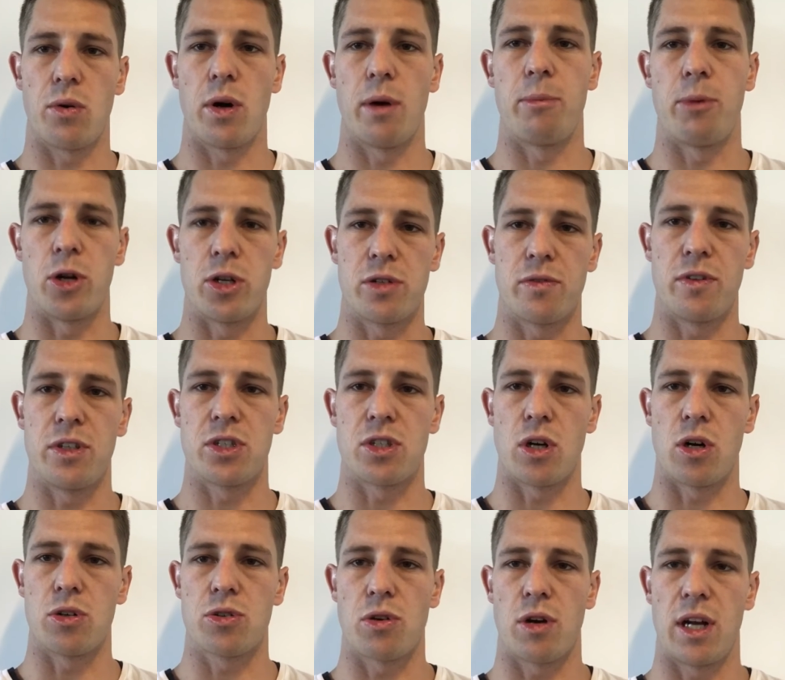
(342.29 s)
hypertrophy
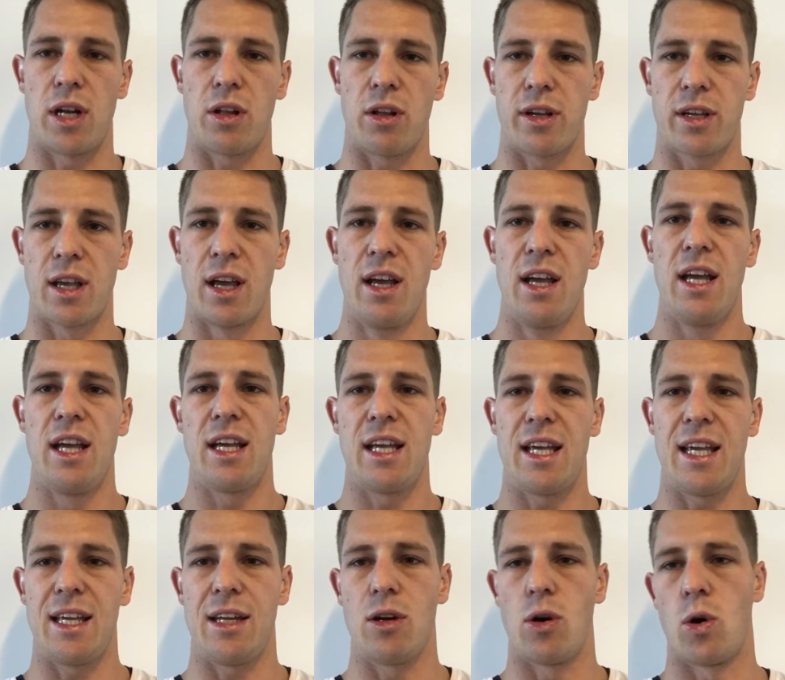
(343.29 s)
style training, like
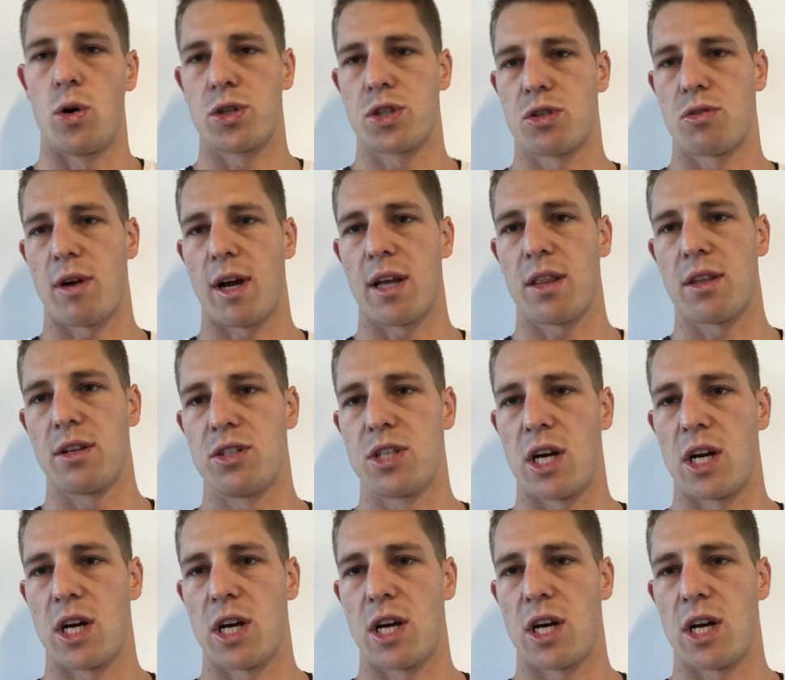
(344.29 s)
HIIT or strength.